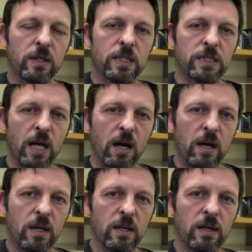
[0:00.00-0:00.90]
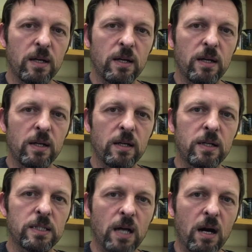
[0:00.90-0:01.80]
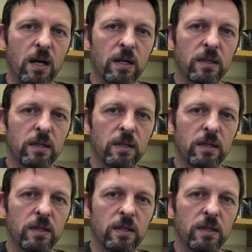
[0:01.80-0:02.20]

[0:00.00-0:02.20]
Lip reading: Kadung, kadung,